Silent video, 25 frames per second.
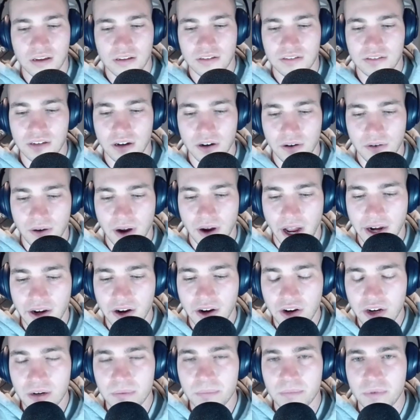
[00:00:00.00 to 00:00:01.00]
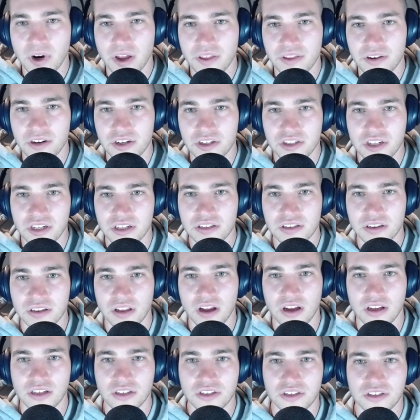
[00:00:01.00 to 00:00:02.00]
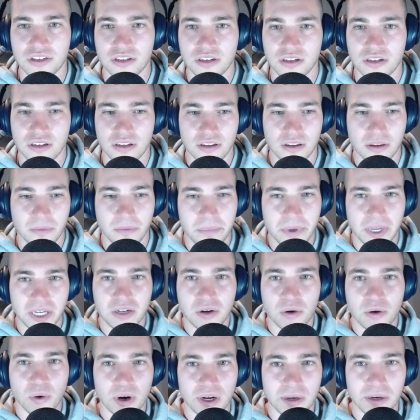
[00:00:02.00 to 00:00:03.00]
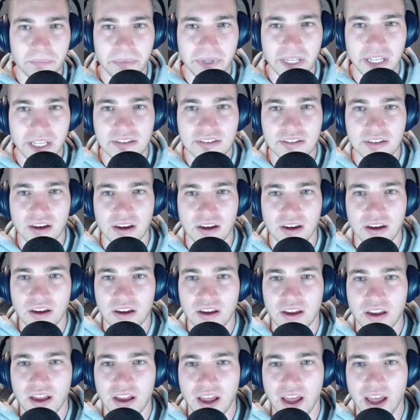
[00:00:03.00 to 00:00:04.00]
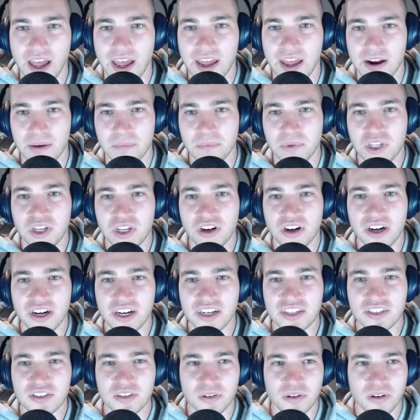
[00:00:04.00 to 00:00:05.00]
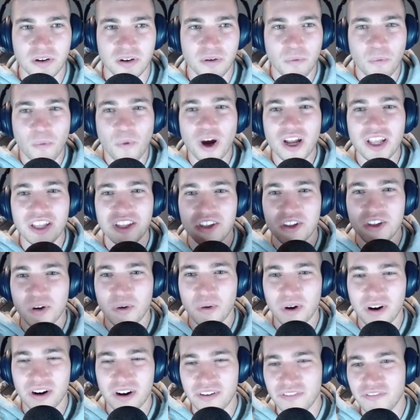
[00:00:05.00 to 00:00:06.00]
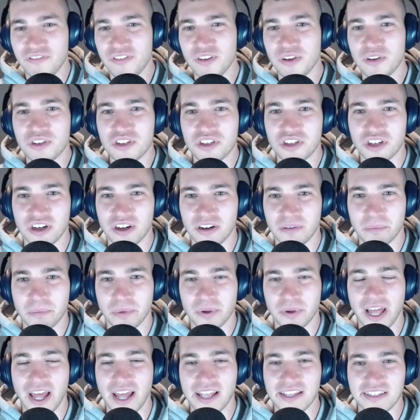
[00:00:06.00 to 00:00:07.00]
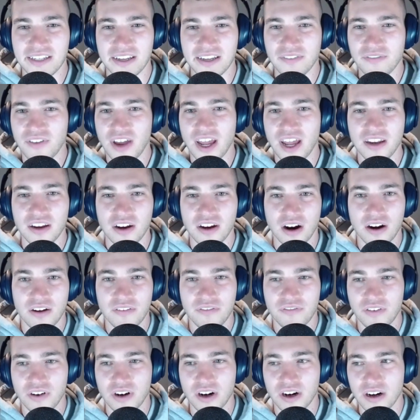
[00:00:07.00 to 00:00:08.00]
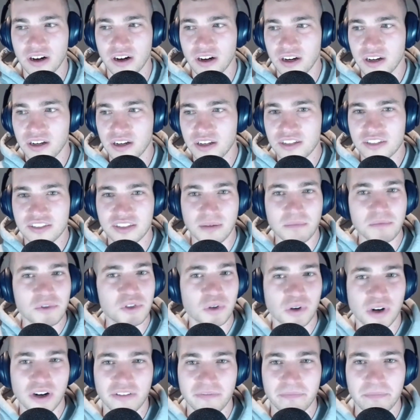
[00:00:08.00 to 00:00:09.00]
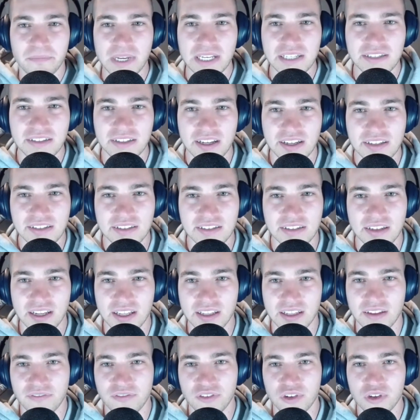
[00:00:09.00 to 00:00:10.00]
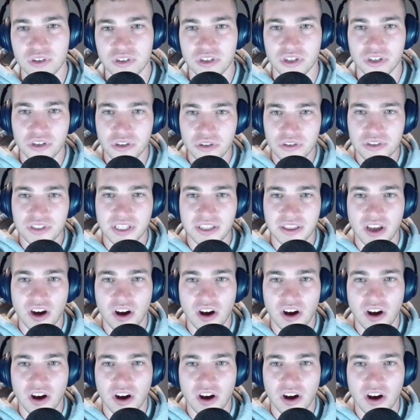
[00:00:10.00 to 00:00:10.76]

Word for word: So I know your brother just launched the Bitcoin pizza. And I'm curious what your future plans, if any, are for some sort of business in the future using the